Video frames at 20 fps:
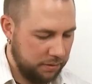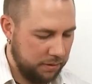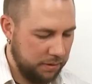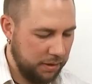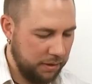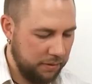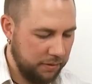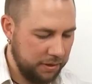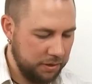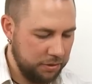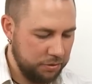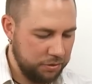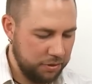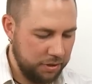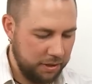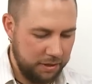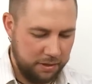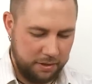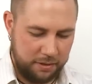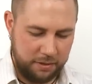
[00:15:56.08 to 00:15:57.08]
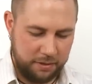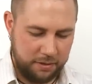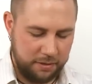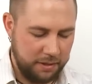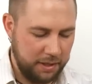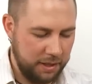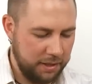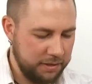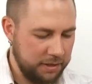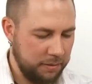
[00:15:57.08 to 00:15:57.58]
Here I usually
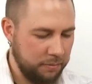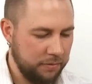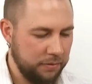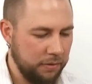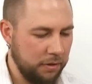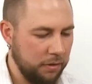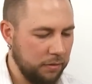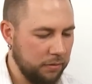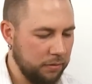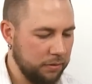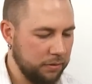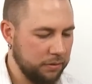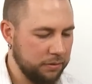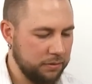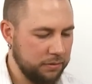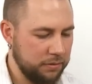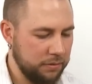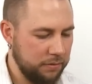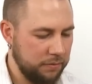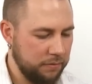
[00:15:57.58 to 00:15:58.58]
take some of the longest